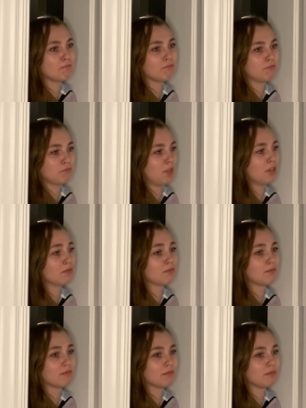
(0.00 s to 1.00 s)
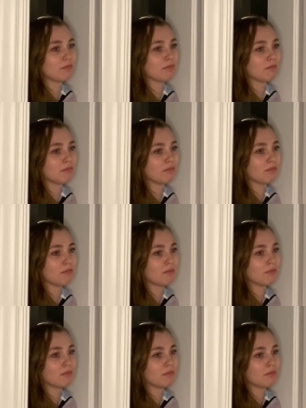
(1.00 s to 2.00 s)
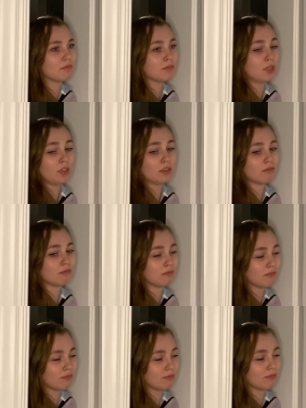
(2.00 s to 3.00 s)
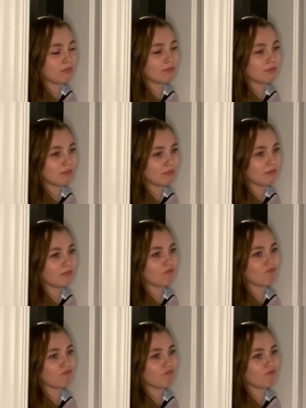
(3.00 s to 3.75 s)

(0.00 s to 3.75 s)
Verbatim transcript: Because we, we have multiple leads. Oh. It doesn't just have to be here.